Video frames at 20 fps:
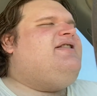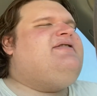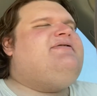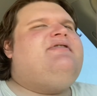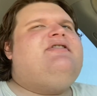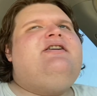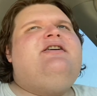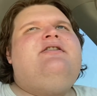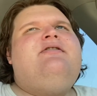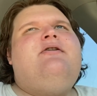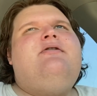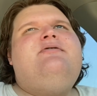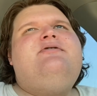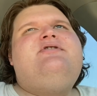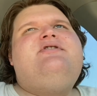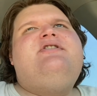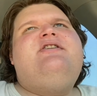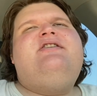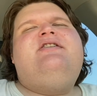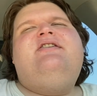It's very
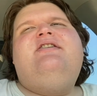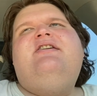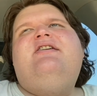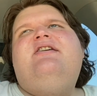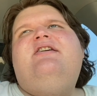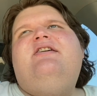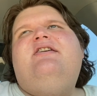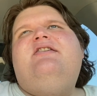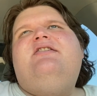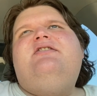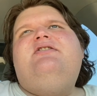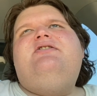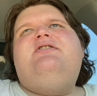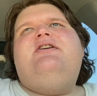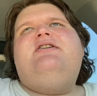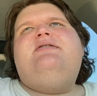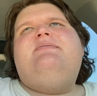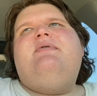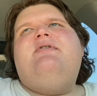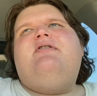ultra
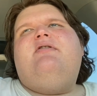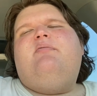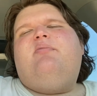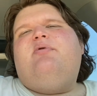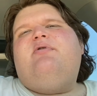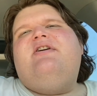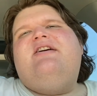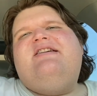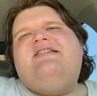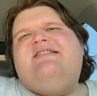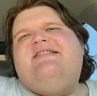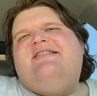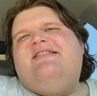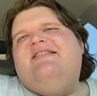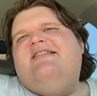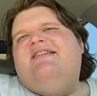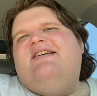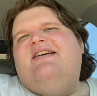judgmental pricks.